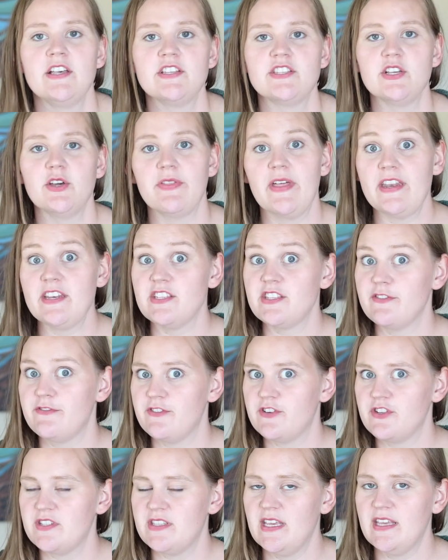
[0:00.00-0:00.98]
So that is the
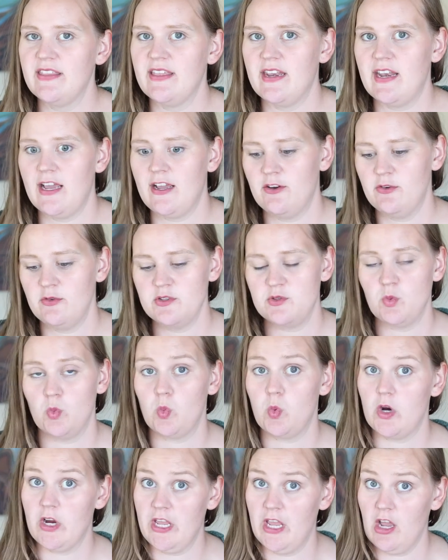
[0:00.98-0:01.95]
first thing that I was
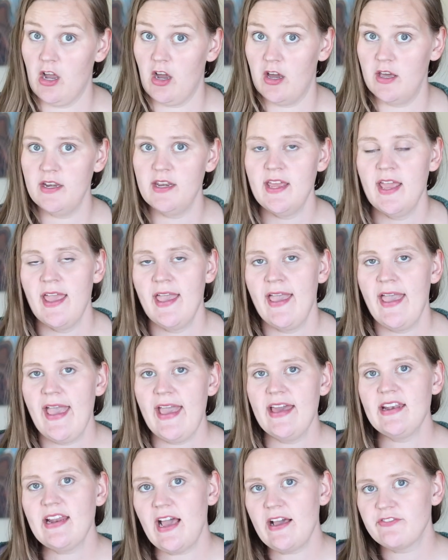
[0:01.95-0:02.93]
working on.
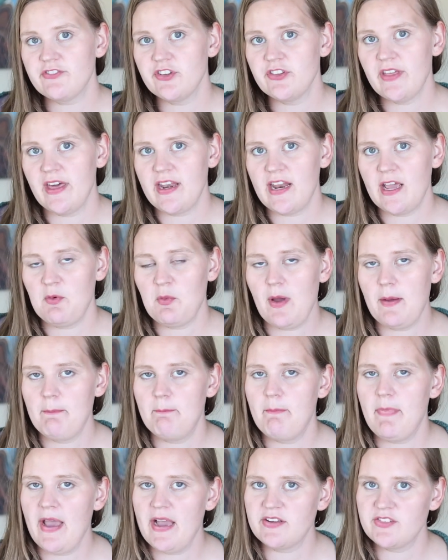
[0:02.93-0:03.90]
And after that, I
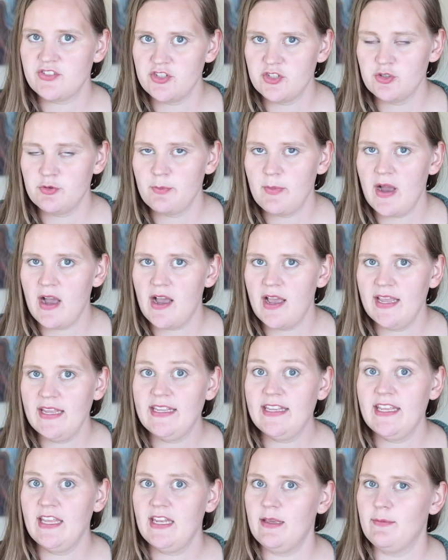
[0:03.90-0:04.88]
went back to my
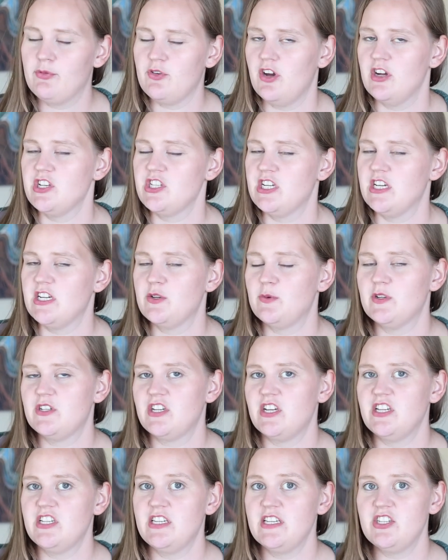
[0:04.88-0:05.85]
kitty project, which
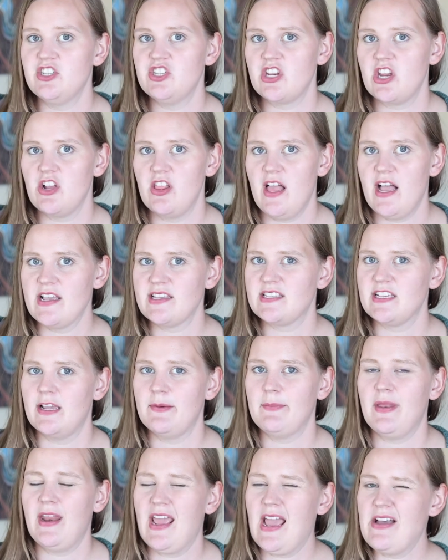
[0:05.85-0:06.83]
I did share last
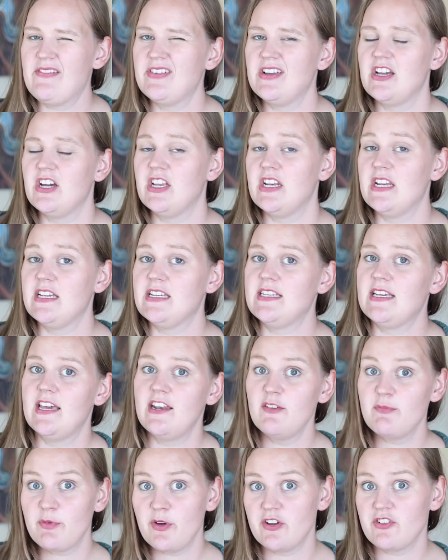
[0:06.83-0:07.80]
time, and I haven't gotten a
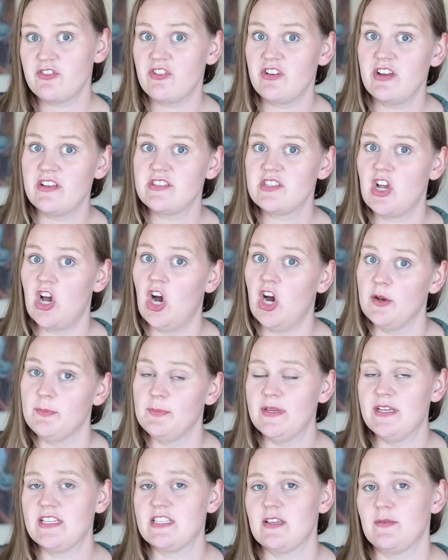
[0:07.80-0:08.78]
ton of progress on
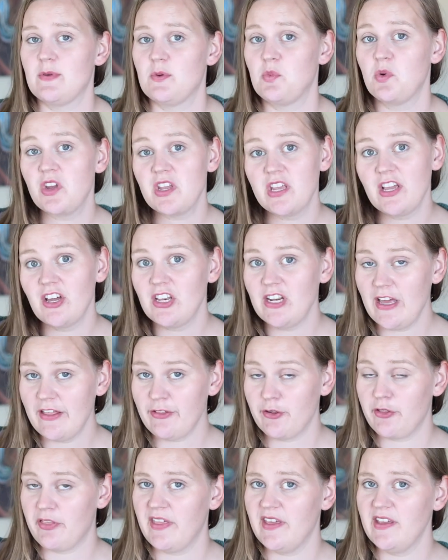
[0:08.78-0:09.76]
because I've been working on
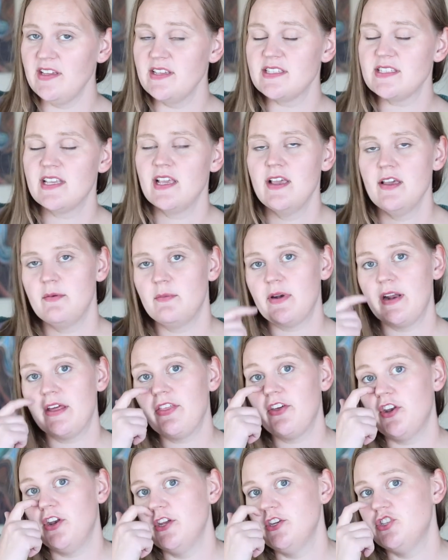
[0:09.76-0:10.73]
other things, but I
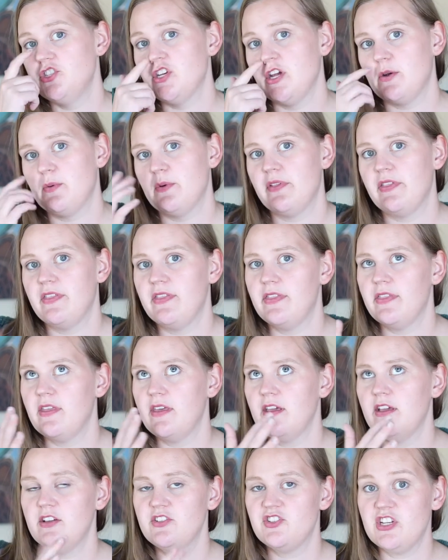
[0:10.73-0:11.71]
thought I'd share
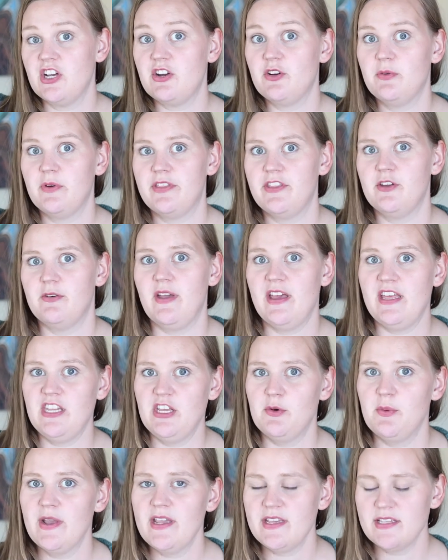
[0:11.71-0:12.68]
it with you
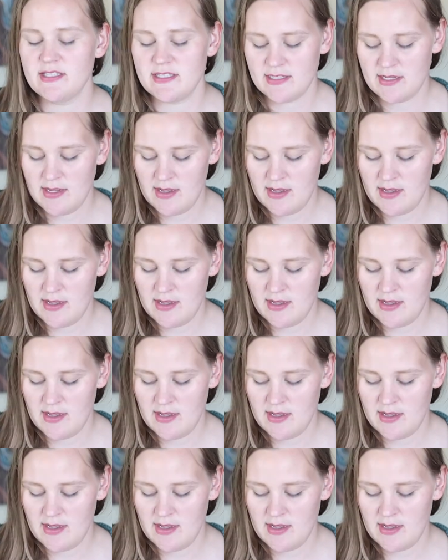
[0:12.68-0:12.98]
anyways.